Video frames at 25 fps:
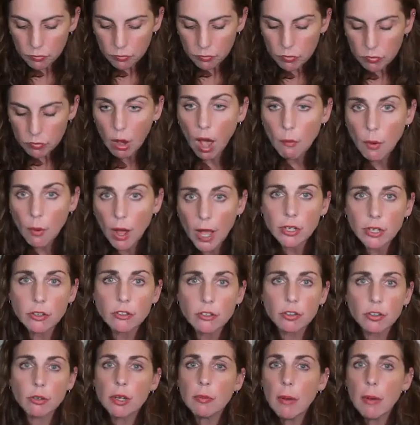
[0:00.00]
I want you
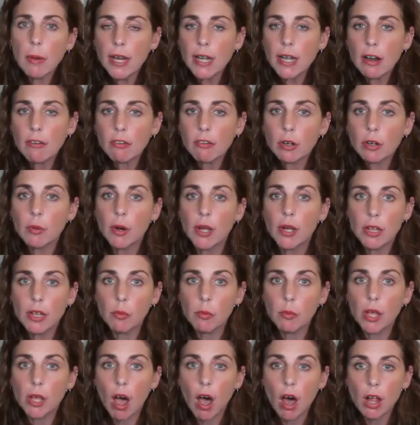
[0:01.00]
to remind everyone that
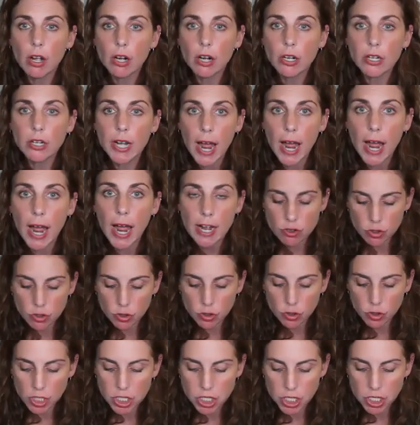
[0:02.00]
we all are
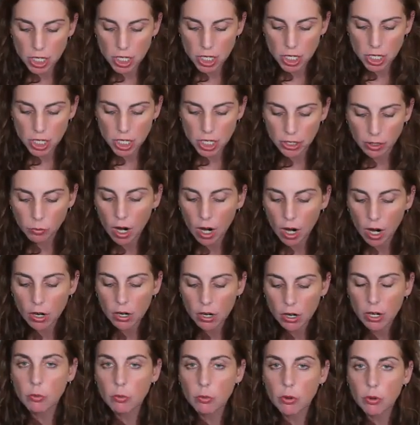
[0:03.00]
naturally sharing. We're
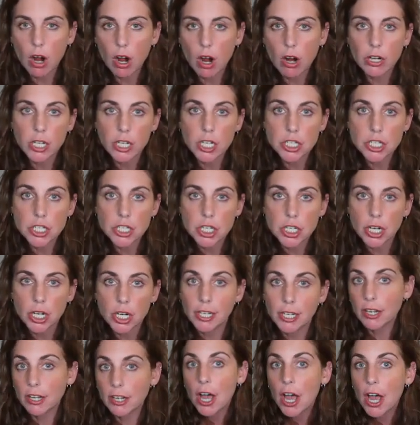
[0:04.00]
already
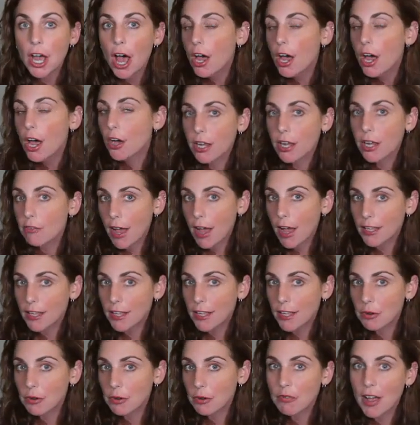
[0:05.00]
sharing a great
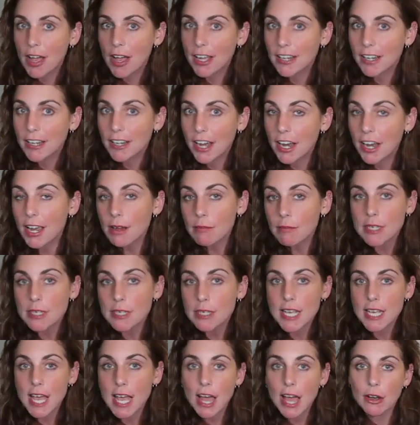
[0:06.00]
find that we find on
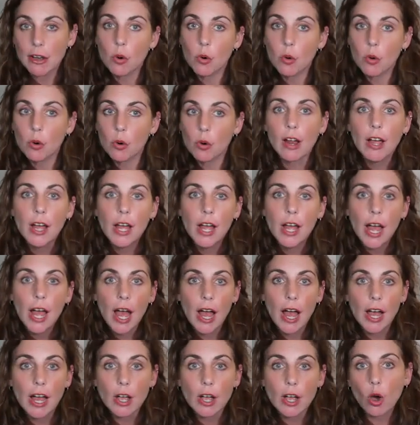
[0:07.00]
Amazon or
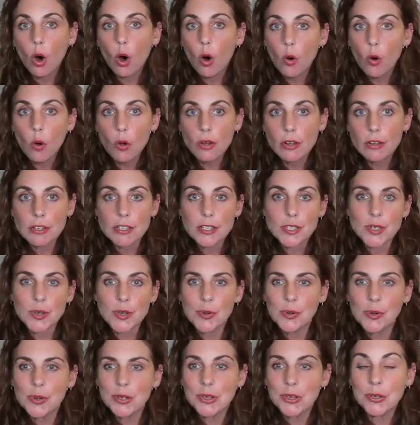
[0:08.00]
at Kohl's
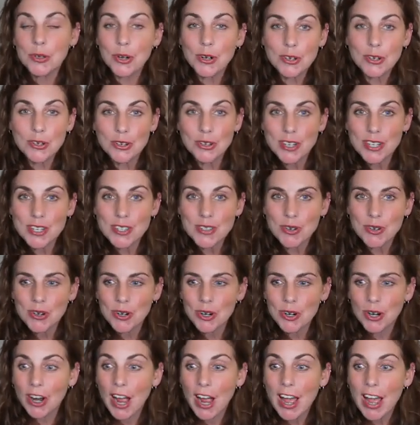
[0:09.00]
or the grocery
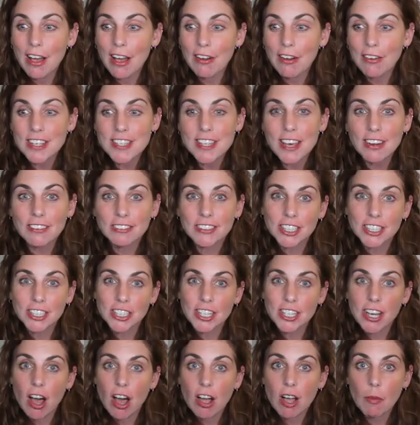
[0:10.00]
store. I always love to
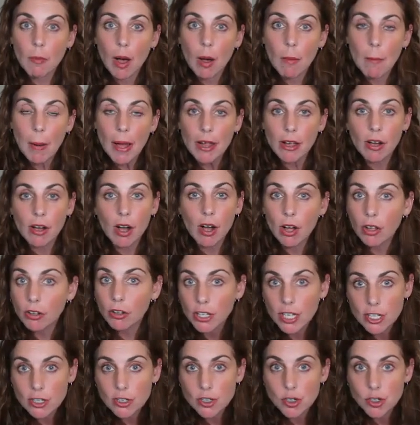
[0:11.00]
talk about my
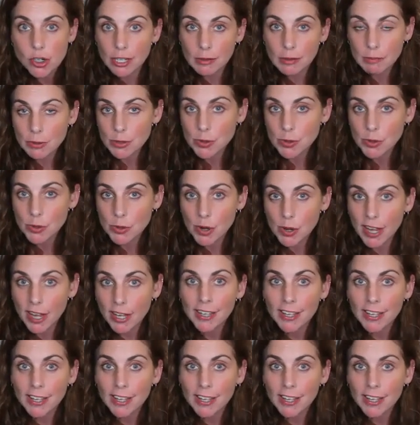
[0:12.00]
Aldi's trips, right?